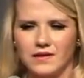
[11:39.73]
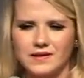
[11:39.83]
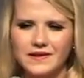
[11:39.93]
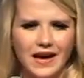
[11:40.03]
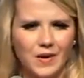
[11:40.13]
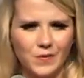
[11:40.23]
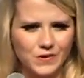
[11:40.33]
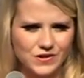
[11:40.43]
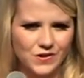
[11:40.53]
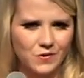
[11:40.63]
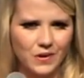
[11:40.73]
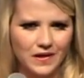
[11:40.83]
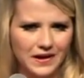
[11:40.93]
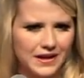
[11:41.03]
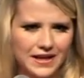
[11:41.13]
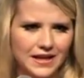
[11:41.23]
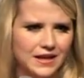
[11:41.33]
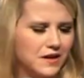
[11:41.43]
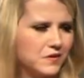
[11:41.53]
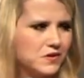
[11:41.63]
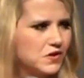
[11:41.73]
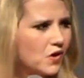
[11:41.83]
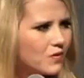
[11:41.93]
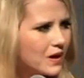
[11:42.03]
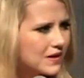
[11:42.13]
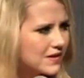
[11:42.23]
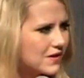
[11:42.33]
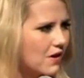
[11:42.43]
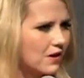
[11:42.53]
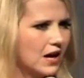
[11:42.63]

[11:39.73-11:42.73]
This camp was so well hidden. It was so well stocked.